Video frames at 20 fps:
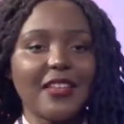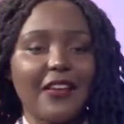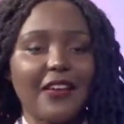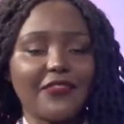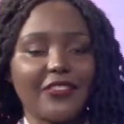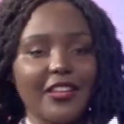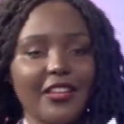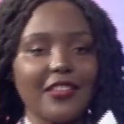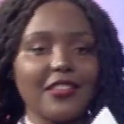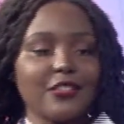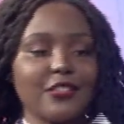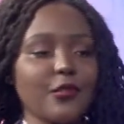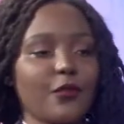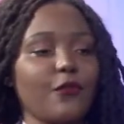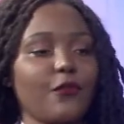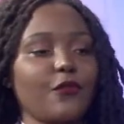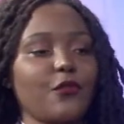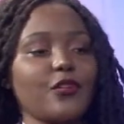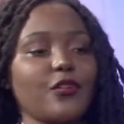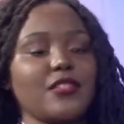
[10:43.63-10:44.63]
After this,
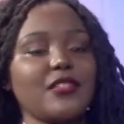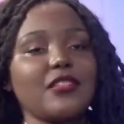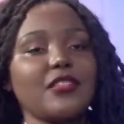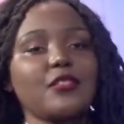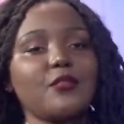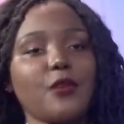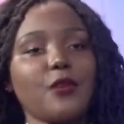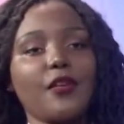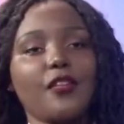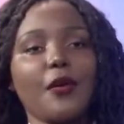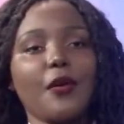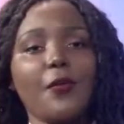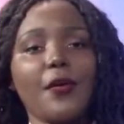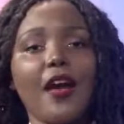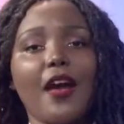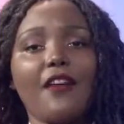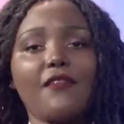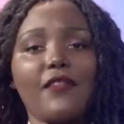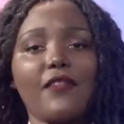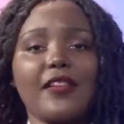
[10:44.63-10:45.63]
of course, this song that we
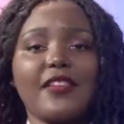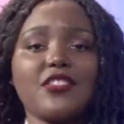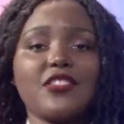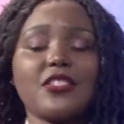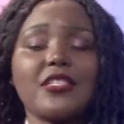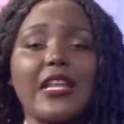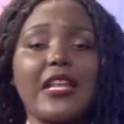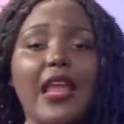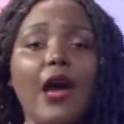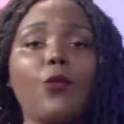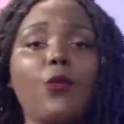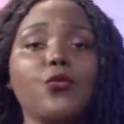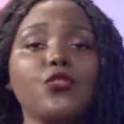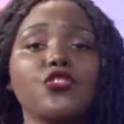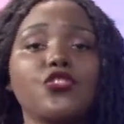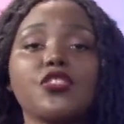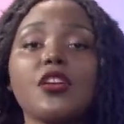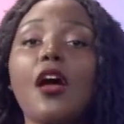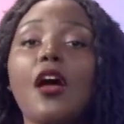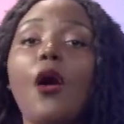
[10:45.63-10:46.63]
have just
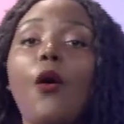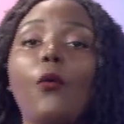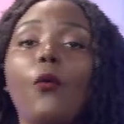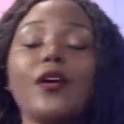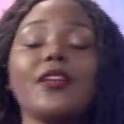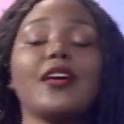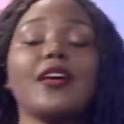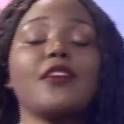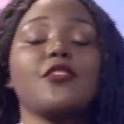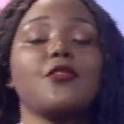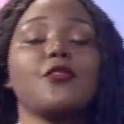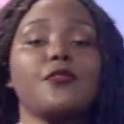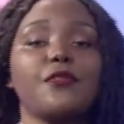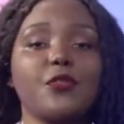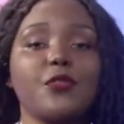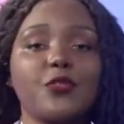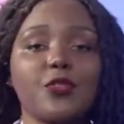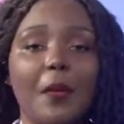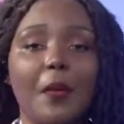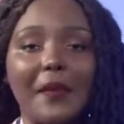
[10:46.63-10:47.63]
launched. What are your
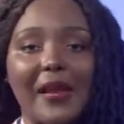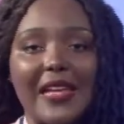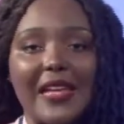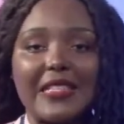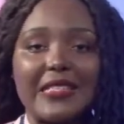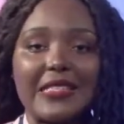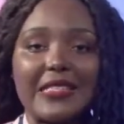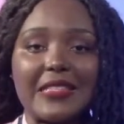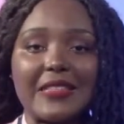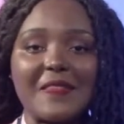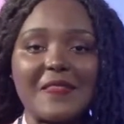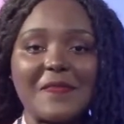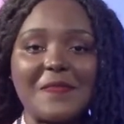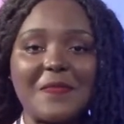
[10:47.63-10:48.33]
future plans?